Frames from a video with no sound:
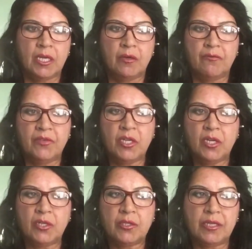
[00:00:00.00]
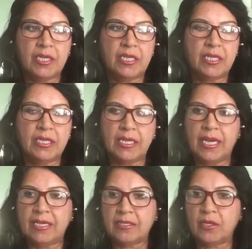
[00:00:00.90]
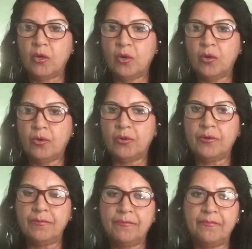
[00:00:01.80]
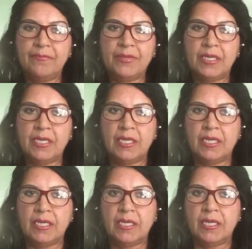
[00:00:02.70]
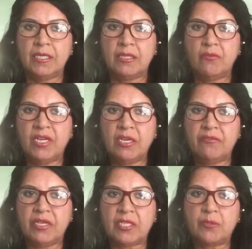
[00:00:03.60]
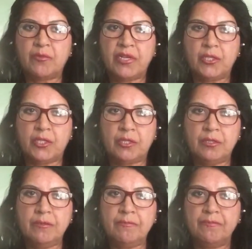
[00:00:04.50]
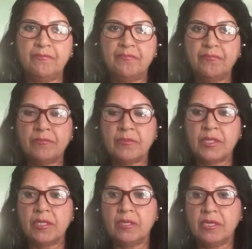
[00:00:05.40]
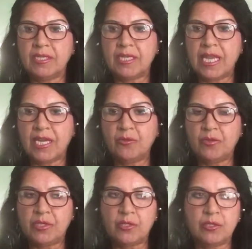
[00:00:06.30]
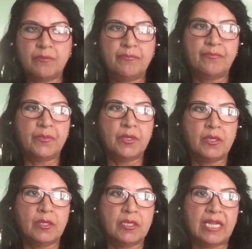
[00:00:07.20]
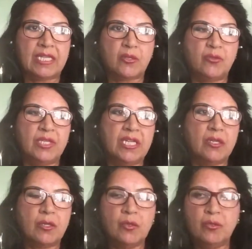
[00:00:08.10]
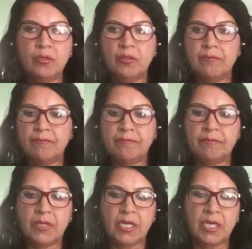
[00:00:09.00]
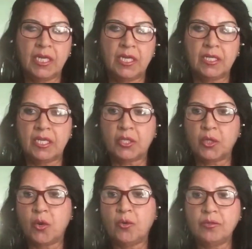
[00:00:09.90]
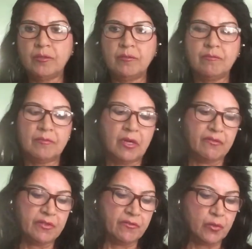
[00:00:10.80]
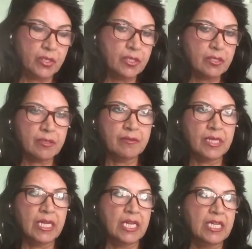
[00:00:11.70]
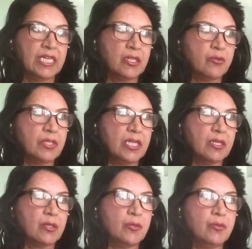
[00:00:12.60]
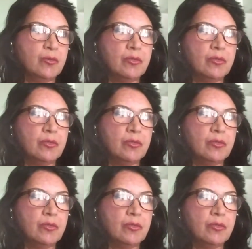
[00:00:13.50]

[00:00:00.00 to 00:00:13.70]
we are thinking as a whole the way of expression, its language. That could include the tone of the voice, it could include